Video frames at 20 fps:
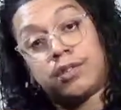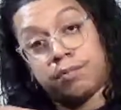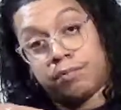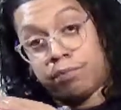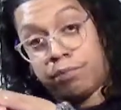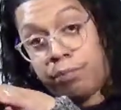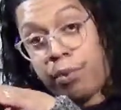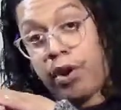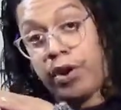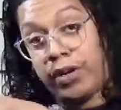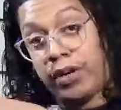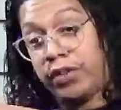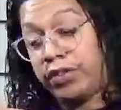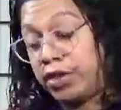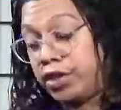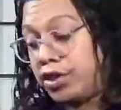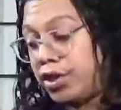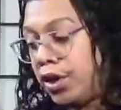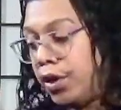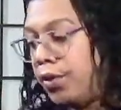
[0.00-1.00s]
part on the
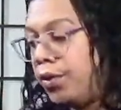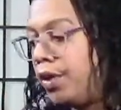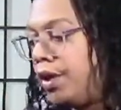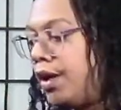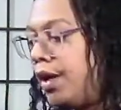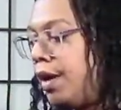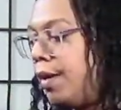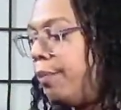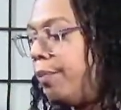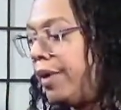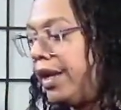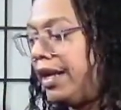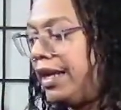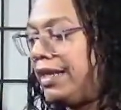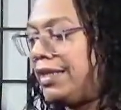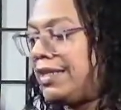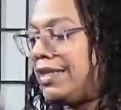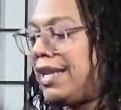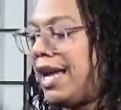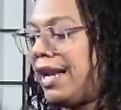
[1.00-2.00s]
toe, but
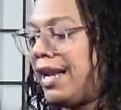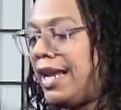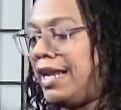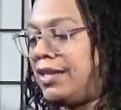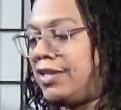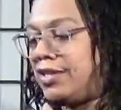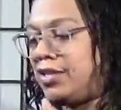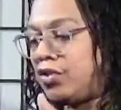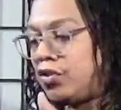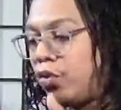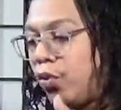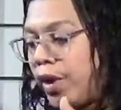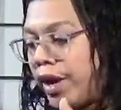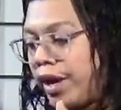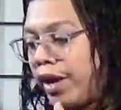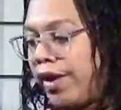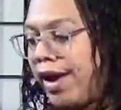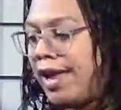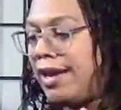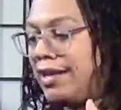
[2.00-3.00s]
it's not as
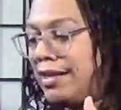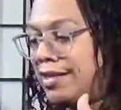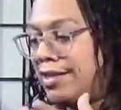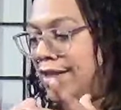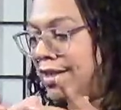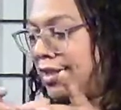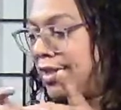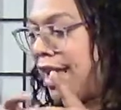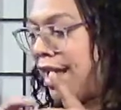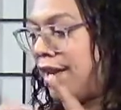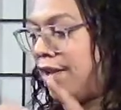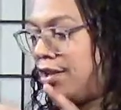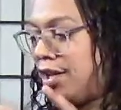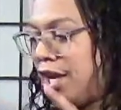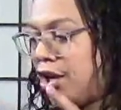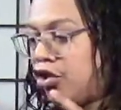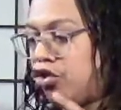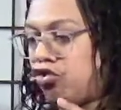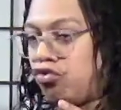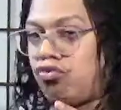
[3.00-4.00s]
square, and it's just not as
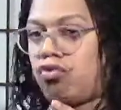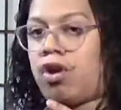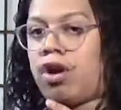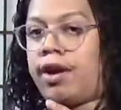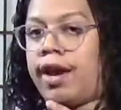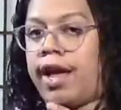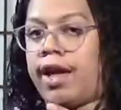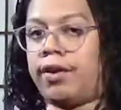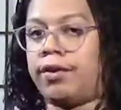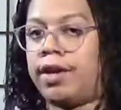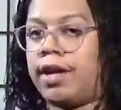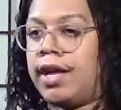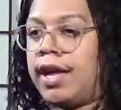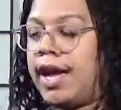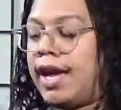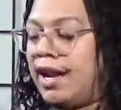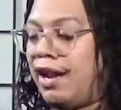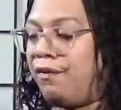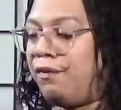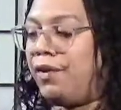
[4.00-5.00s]
like drawn out.
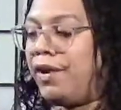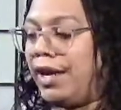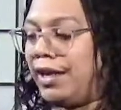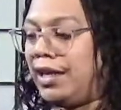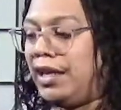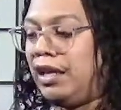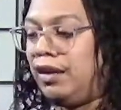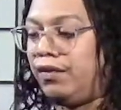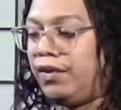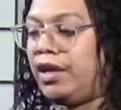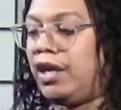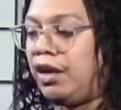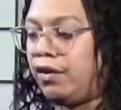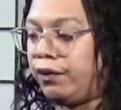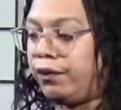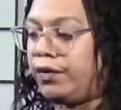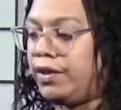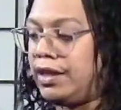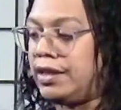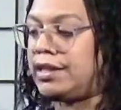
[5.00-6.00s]
And I feel like even
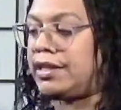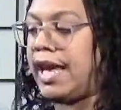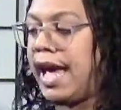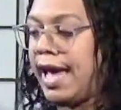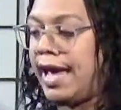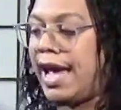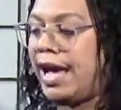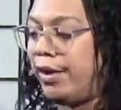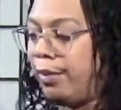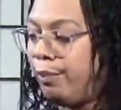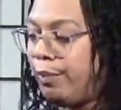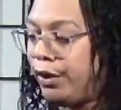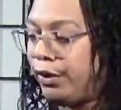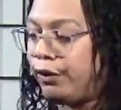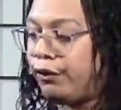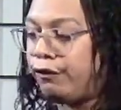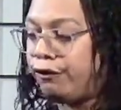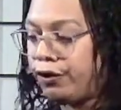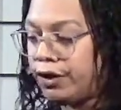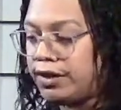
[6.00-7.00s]
if this guy had a bigger
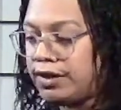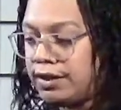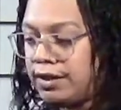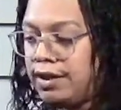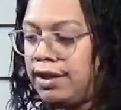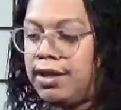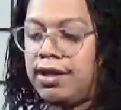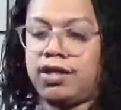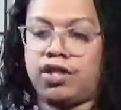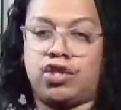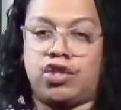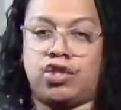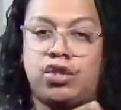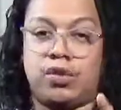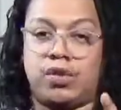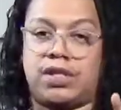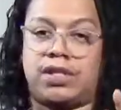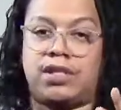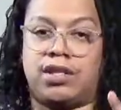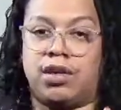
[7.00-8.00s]
foot, the shoe
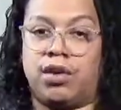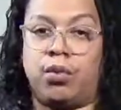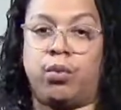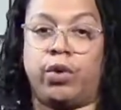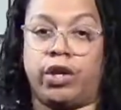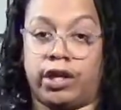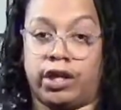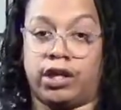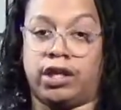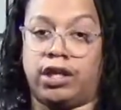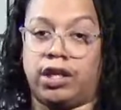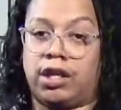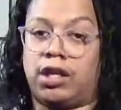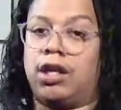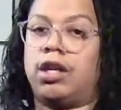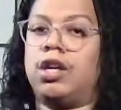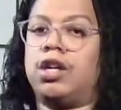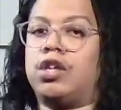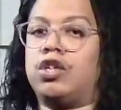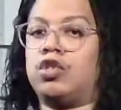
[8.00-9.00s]
still wouldn't look
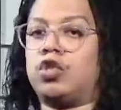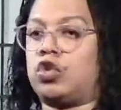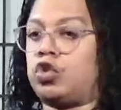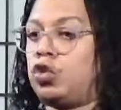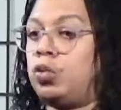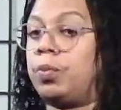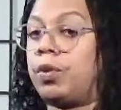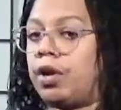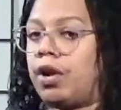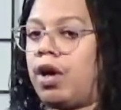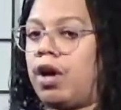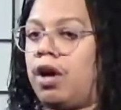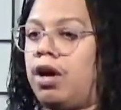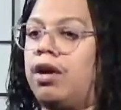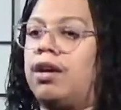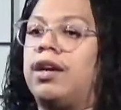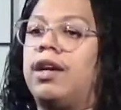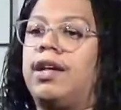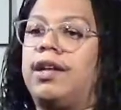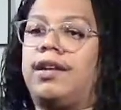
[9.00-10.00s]
super
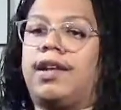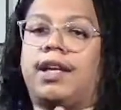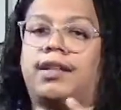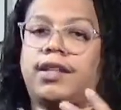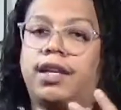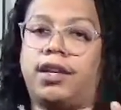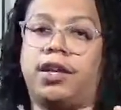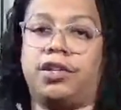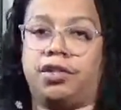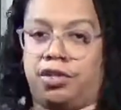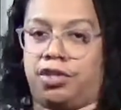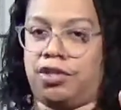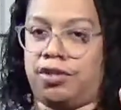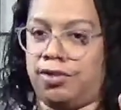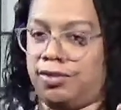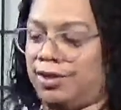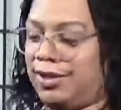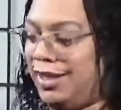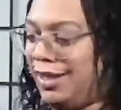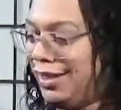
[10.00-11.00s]
long like that other shoe
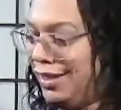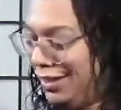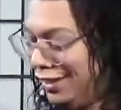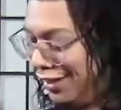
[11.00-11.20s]
did.